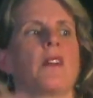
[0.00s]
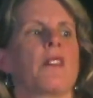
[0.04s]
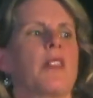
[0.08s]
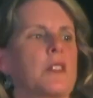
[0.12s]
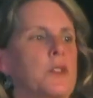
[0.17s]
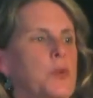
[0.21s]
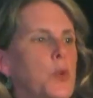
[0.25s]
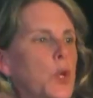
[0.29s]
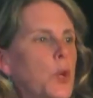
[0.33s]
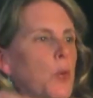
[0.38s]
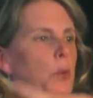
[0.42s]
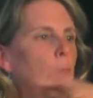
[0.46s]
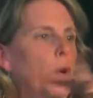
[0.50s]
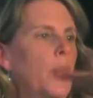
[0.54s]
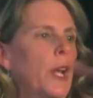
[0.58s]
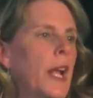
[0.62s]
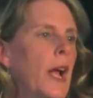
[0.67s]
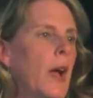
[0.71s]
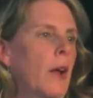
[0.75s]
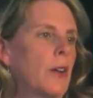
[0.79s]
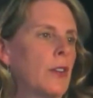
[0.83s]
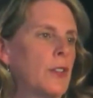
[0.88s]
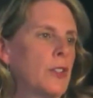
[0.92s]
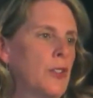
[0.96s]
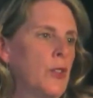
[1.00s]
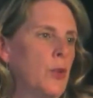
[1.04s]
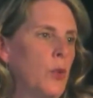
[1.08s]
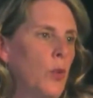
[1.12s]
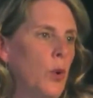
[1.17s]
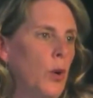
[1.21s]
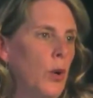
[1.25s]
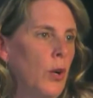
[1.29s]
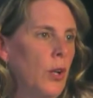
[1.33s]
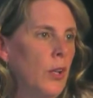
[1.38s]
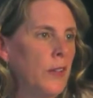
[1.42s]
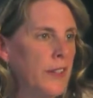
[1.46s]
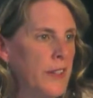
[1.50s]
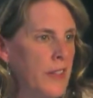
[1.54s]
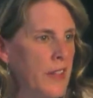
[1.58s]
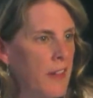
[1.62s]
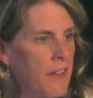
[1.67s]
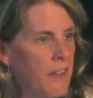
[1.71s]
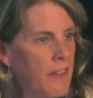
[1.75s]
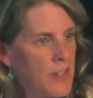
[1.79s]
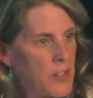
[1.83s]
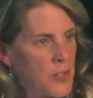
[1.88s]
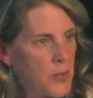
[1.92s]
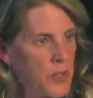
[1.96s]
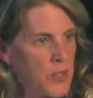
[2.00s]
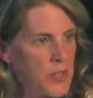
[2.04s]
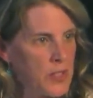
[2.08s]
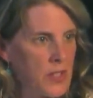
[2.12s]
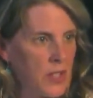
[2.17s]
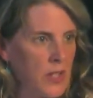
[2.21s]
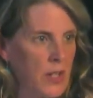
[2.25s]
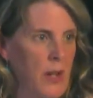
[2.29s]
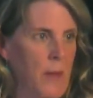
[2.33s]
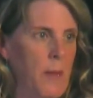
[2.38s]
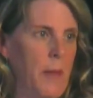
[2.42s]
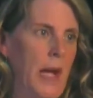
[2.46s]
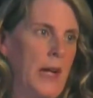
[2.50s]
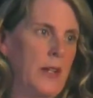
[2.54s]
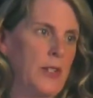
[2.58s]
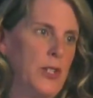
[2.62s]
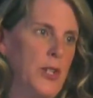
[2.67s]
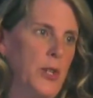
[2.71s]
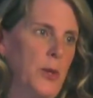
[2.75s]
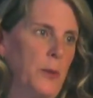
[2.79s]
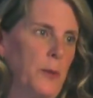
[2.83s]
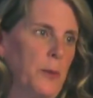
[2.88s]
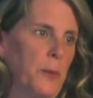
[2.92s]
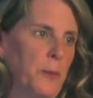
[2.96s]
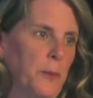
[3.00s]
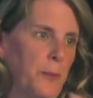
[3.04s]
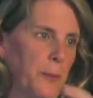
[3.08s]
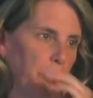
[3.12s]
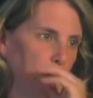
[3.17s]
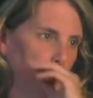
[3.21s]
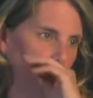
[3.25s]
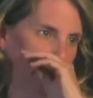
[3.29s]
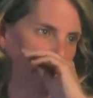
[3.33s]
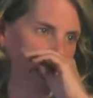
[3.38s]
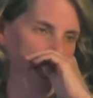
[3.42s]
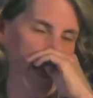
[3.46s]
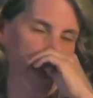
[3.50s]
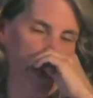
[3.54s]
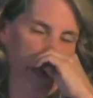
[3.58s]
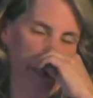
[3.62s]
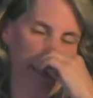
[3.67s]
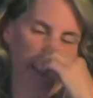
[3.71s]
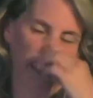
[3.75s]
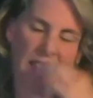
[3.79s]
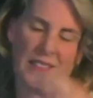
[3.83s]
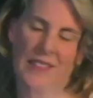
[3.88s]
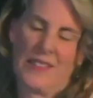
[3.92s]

that's what you're putting out into the world, and then eventually it's going to come back to you, okay?